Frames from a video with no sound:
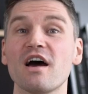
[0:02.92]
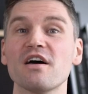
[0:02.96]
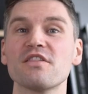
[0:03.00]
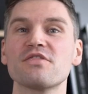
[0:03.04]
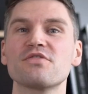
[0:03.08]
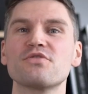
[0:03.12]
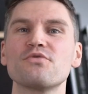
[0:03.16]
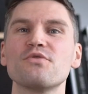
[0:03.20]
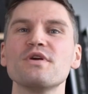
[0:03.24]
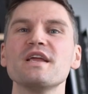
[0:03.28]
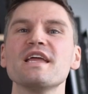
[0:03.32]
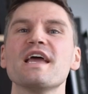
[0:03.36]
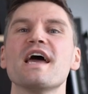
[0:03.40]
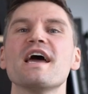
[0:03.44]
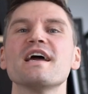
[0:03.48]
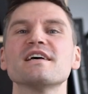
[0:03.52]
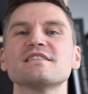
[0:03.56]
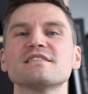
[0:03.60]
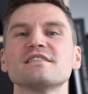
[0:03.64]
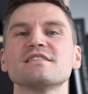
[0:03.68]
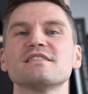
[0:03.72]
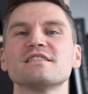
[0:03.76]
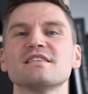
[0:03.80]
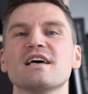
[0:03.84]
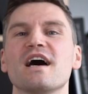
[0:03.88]
are 3
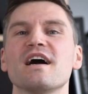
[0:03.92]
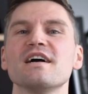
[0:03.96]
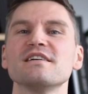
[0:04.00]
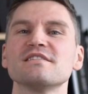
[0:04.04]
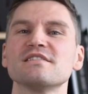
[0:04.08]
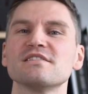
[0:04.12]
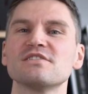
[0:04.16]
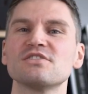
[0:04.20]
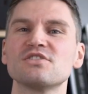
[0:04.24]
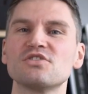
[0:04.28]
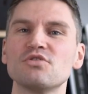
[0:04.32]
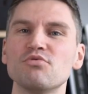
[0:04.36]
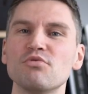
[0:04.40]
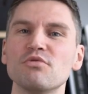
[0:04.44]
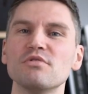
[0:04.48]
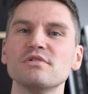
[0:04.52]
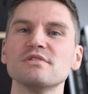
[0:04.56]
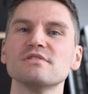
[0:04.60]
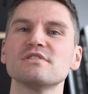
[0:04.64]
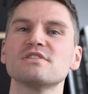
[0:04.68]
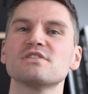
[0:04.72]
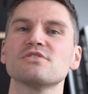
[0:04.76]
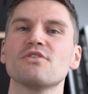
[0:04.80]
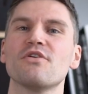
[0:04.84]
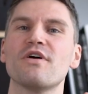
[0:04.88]
exercises,
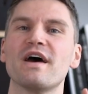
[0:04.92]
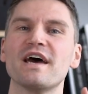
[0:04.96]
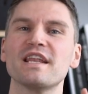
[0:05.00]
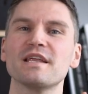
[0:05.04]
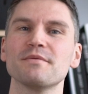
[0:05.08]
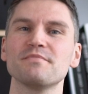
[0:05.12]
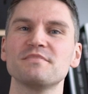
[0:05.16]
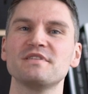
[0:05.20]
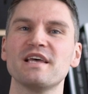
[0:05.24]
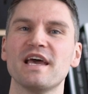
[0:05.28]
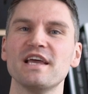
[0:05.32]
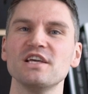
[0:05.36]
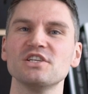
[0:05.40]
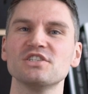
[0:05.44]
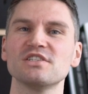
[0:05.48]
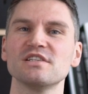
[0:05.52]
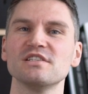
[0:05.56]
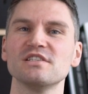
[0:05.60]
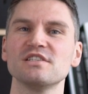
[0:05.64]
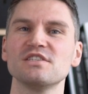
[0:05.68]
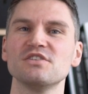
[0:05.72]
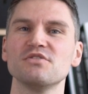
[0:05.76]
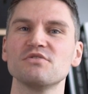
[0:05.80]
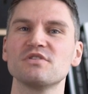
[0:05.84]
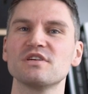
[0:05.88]
tools, or
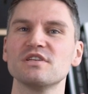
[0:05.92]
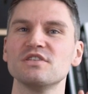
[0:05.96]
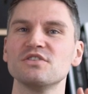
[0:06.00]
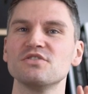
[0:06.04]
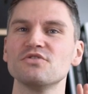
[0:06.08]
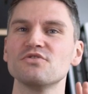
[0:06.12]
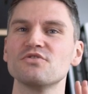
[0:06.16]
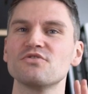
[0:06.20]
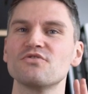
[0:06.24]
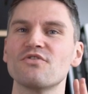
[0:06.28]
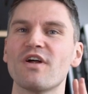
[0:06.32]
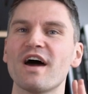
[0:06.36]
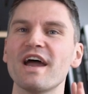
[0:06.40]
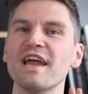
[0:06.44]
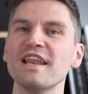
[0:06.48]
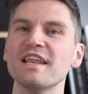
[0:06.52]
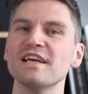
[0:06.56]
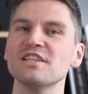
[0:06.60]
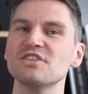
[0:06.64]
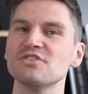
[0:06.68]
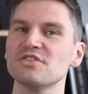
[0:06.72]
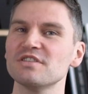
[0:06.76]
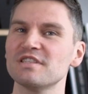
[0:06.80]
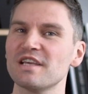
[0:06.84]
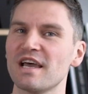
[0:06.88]
adaptations you can do right
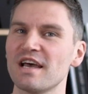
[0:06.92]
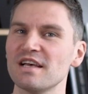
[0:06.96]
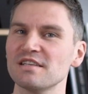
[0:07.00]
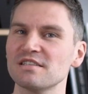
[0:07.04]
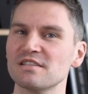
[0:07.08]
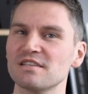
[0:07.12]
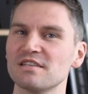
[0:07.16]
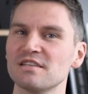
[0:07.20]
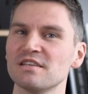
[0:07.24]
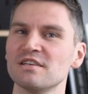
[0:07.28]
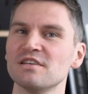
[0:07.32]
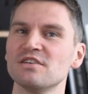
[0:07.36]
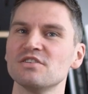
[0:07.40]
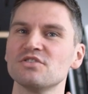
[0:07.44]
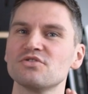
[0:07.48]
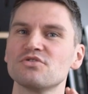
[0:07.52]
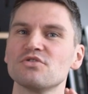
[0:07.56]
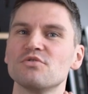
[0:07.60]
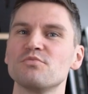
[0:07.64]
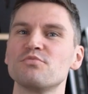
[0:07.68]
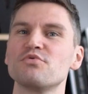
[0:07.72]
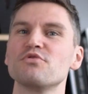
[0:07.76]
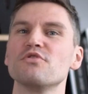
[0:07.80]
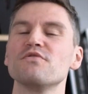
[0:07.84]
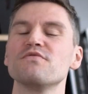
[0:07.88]
at your desk to
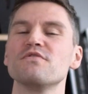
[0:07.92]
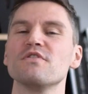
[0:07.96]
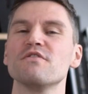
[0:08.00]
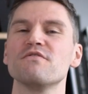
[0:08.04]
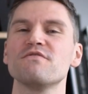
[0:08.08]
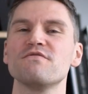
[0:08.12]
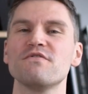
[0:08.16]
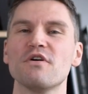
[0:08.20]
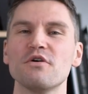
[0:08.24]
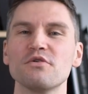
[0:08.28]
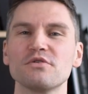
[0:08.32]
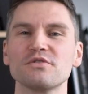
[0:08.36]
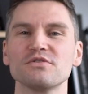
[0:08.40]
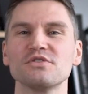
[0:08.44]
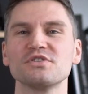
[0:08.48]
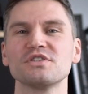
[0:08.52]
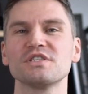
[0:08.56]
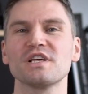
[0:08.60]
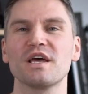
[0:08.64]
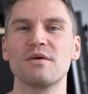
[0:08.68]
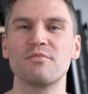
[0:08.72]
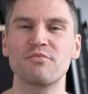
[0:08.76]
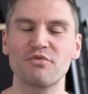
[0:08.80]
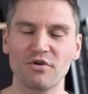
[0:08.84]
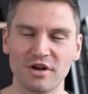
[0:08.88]
improve your
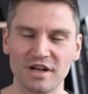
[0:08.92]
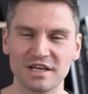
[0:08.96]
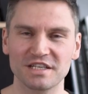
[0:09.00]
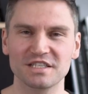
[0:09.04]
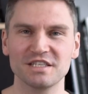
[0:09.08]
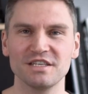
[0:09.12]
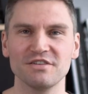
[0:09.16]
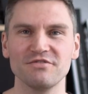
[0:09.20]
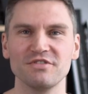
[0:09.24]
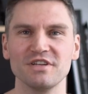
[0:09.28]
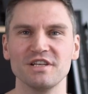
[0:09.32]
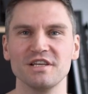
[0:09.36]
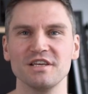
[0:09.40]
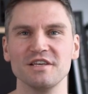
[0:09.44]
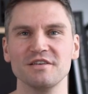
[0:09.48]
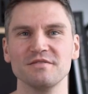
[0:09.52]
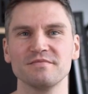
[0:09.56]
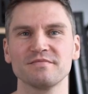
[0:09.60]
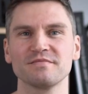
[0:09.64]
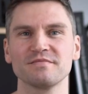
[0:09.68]
focus and productivity.